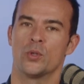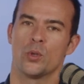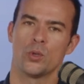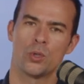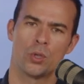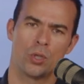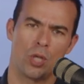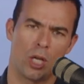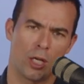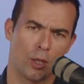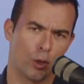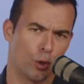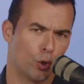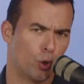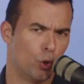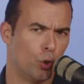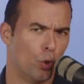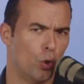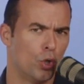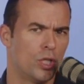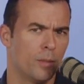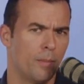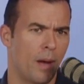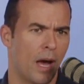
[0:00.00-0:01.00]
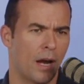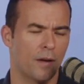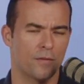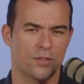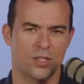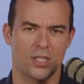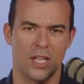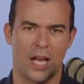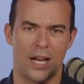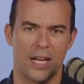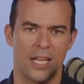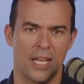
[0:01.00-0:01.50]
has also done a huge amount of
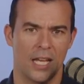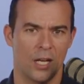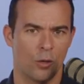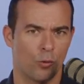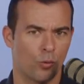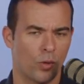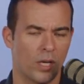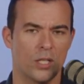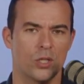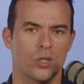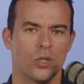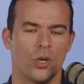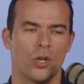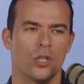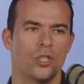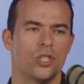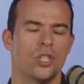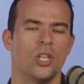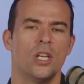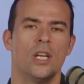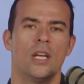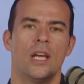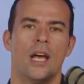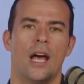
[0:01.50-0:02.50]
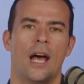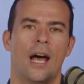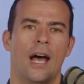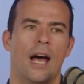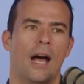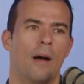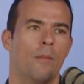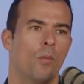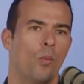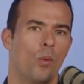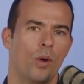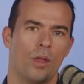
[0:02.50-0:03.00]
study and research
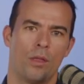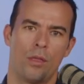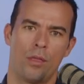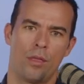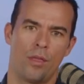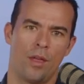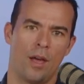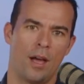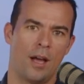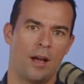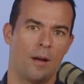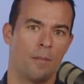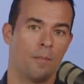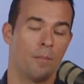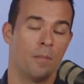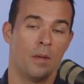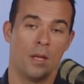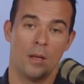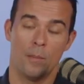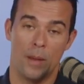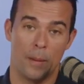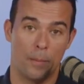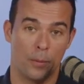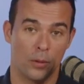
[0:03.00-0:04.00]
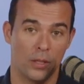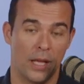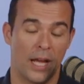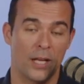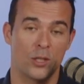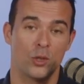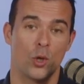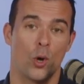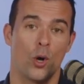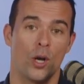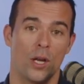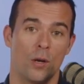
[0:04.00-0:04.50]
with people
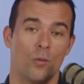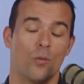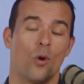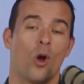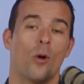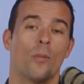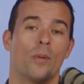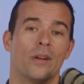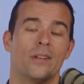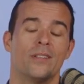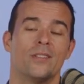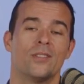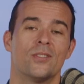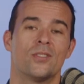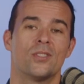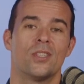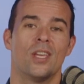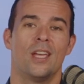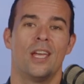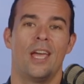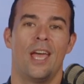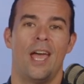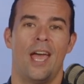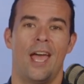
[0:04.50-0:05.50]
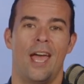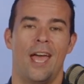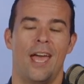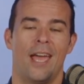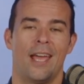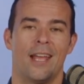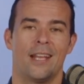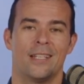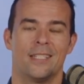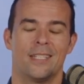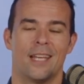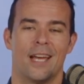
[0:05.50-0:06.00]
like Tony Robbins
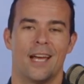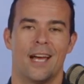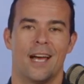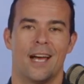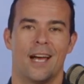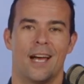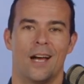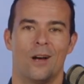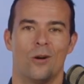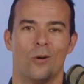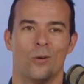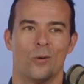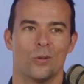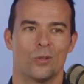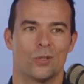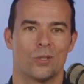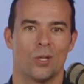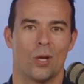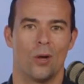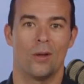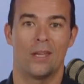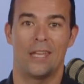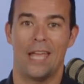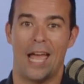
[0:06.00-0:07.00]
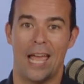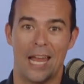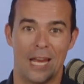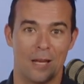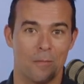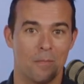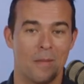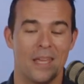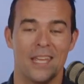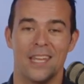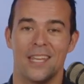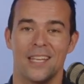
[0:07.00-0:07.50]
and also
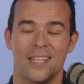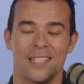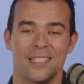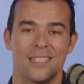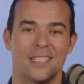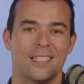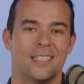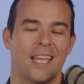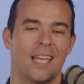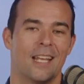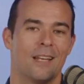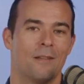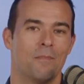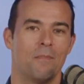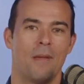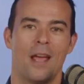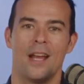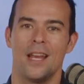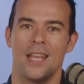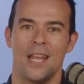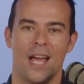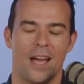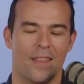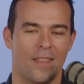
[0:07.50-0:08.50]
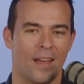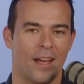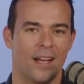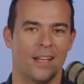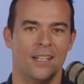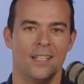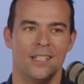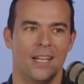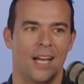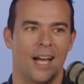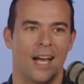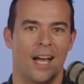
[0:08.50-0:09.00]
Cain Minkus and many other
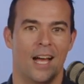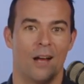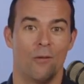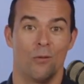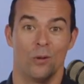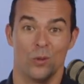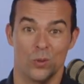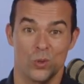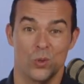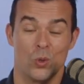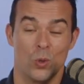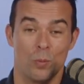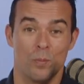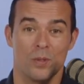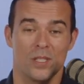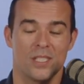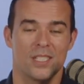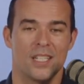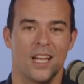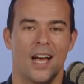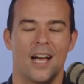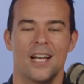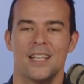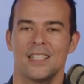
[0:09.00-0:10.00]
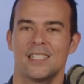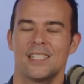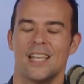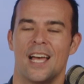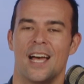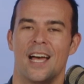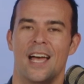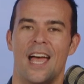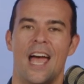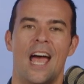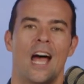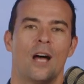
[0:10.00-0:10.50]
real superstars
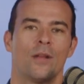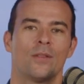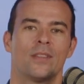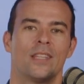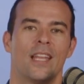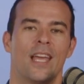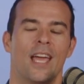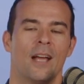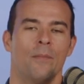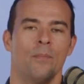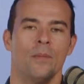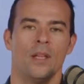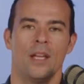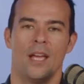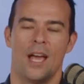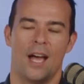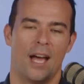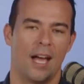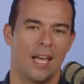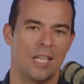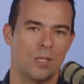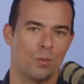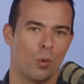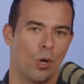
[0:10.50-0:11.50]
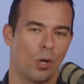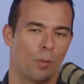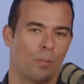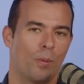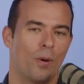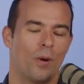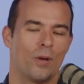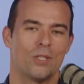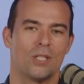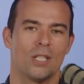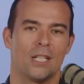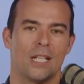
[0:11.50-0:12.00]
out there. He's worked
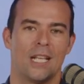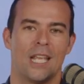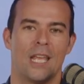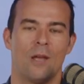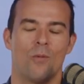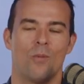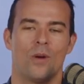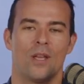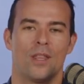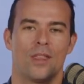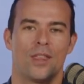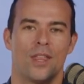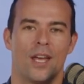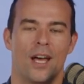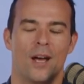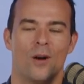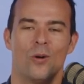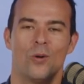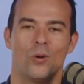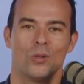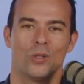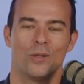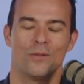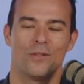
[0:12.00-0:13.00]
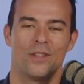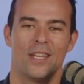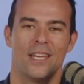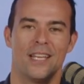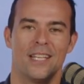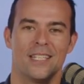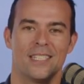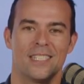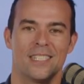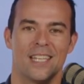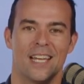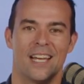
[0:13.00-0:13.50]
personally with all of
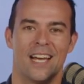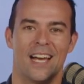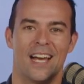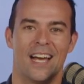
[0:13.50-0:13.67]
these